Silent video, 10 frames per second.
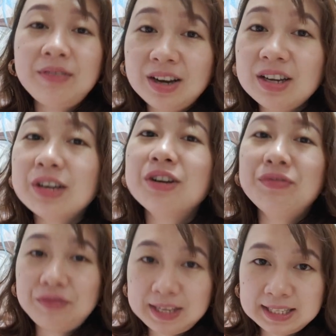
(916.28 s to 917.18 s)
very
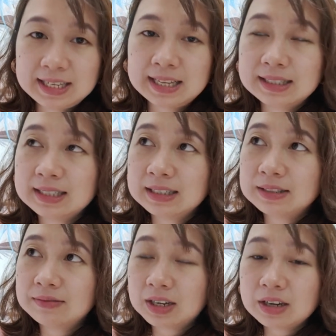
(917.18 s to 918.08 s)
convenient.
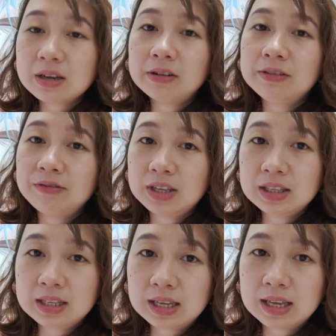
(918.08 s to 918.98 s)
It's very
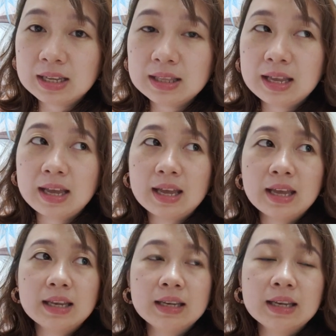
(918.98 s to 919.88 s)
convenient
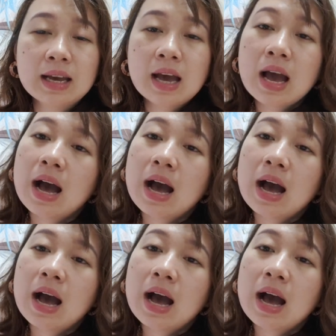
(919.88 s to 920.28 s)
and